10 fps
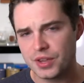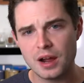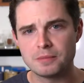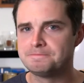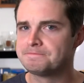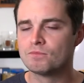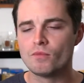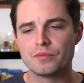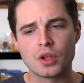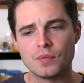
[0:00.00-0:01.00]
Yeah,
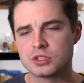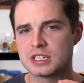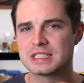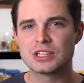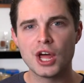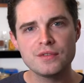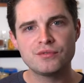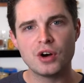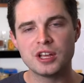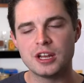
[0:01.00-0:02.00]
there's a slight
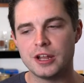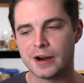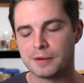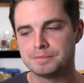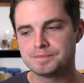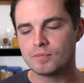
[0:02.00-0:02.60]
funk in here.